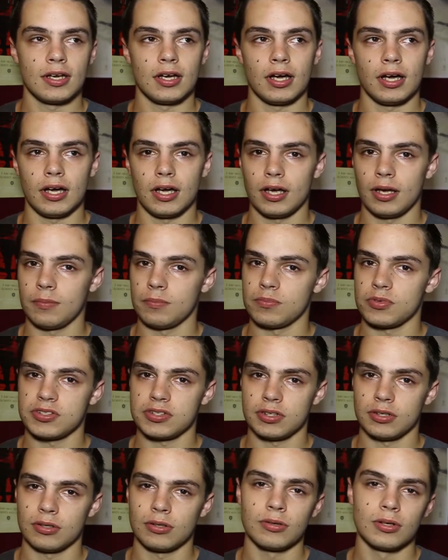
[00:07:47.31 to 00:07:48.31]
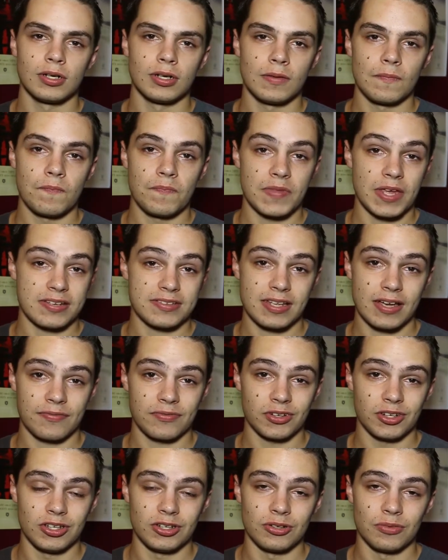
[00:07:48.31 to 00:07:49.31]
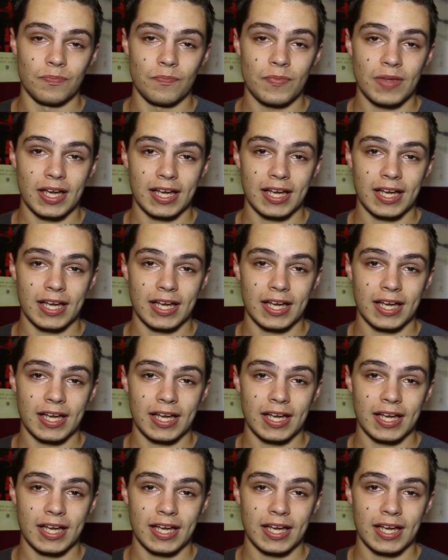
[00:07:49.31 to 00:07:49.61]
so that's that for you.